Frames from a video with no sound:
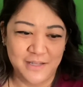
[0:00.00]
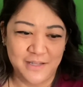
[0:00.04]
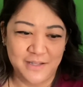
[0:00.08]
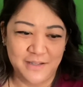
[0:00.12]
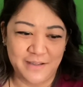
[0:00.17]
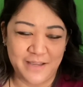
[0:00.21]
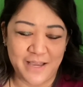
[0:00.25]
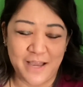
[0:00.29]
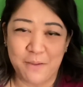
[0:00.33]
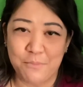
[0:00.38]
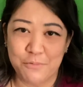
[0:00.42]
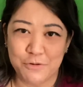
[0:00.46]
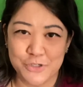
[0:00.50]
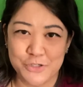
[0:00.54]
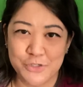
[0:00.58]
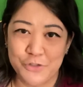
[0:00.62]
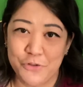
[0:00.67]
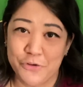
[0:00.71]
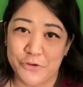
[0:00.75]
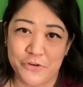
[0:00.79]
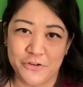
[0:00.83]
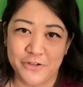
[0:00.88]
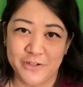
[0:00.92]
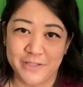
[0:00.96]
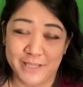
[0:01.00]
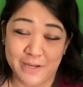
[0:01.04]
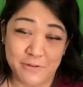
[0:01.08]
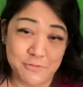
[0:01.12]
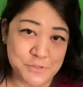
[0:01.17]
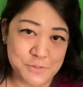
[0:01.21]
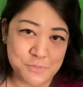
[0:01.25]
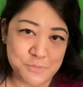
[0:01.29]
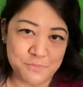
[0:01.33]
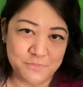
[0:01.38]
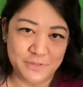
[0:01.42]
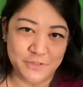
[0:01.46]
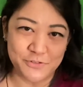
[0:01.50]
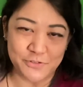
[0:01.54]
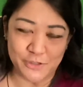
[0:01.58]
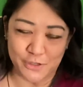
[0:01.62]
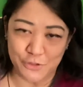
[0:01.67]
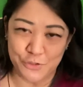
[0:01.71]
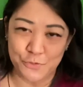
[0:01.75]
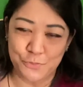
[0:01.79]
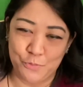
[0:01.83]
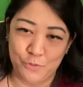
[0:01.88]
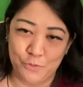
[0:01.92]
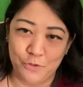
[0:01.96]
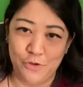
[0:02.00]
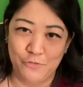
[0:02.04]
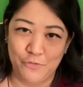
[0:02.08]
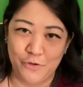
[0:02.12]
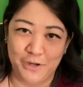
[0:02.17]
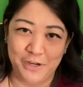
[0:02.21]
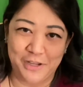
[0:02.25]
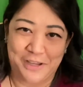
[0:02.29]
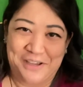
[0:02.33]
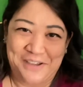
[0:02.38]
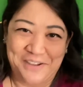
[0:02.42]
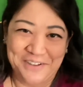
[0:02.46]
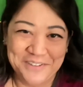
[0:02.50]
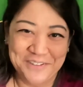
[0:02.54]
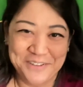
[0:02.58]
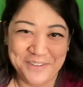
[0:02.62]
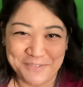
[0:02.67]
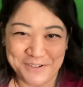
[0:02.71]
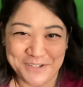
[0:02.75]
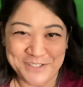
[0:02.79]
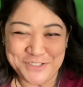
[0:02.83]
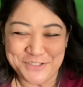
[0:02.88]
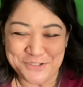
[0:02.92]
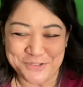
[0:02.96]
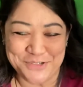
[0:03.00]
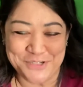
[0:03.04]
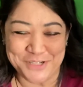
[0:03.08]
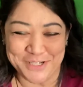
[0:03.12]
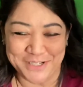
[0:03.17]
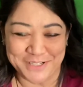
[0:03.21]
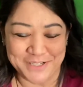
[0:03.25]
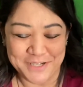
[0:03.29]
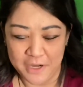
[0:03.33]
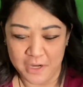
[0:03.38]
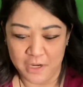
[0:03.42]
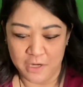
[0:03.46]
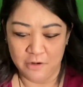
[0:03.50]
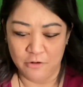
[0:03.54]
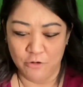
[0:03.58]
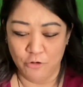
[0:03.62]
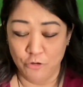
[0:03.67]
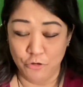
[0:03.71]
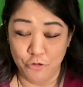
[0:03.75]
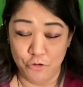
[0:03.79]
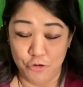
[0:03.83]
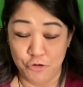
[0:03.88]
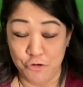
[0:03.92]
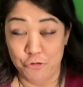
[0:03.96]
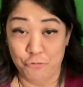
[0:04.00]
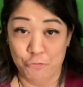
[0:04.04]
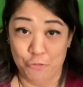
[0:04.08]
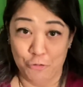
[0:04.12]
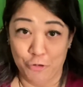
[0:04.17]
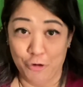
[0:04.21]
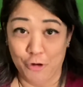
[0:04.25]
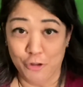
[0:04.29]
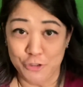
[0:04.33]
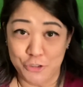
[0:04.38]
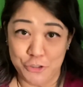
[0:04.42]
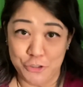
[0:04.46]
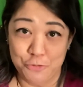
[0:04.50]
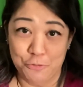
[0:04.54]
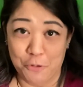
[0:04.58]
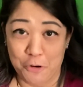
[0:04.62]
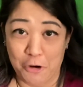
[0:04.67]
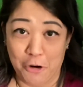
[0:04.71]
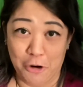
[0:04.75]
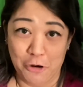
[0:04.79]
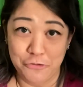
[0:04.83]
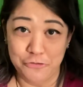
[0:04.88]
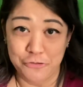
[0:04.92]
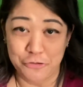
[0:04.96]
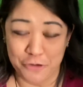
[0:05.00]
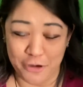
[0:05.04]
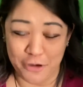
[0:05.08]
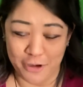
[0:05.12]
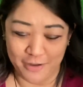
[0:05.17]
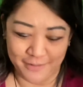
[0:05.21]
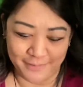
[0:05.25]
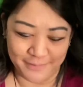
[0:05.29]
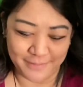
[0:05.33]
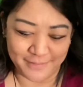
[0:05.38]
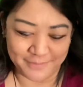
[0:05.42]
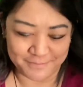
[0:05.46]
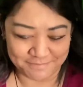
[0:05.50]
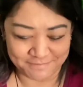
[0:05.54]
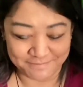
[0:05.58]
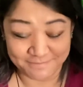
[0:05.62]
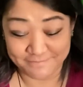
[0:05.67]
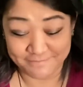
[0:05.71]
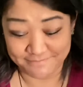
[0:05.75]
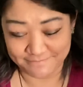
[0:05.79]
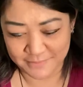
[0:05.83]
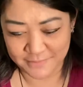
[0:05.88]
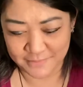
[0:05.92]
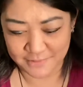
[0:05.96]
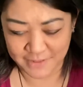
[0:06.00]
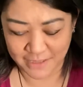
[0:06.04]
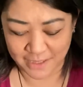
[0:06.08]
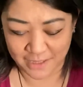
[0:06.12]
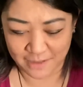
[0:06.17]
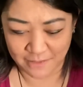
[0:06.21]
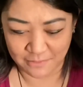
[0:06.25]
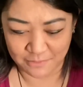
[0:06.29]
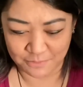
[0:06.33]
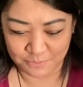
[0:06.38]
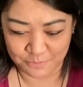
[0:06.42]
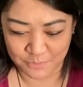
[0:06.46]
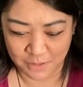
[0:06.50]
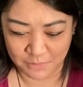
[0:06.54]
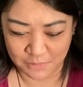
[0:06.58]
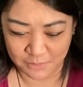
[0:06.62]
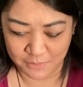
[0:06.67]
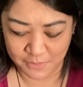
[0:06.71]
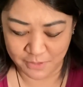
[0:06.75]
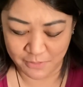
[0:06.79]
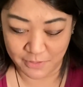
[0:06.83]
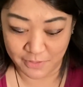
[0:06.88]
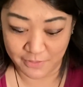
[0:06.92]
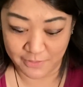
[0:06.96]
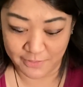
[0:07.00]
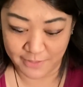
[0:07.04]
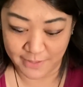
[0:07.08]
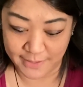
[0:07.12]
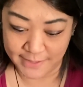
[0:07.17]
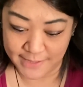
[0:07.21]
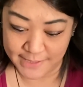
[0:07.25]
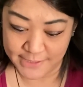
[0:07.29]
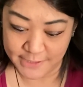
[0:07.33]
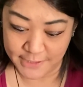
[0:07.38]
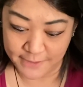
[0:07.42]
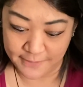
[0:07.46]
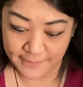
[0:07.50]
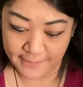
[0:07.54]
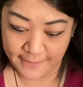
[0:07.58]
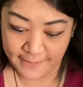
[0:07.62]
Amber's lawyer did. It was actually pretty funny the way she was like, well, "You will not see my eyes again." I probably would have done that too.